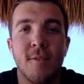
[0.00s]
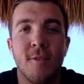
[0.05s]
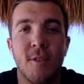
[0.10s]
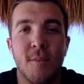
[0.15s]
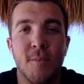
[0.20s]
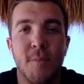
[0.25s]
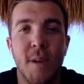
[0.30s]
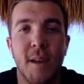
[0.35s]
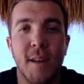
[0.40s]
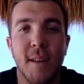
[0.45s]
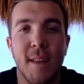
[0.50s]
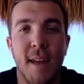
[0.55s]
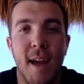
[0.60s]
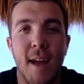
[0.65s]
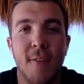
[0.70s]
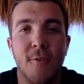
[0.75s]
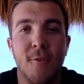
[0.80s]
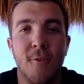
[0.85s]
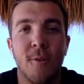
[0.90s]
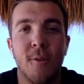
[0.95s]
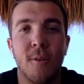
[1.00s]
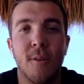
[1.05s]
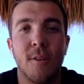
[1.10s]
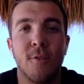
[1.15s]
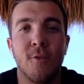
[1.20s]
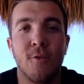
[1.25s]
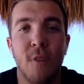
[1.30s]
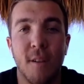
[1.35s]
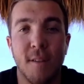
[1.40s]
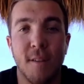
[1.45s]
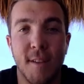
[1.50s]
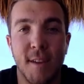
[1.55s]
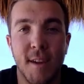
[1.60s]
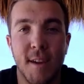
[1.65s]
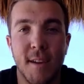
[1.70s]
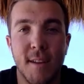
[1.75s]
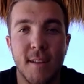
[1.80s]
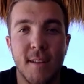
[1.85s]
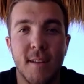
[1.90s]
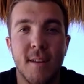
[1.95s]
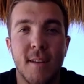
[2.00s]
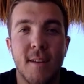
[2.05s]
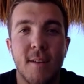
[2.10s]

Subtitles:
just being natural and trusting it,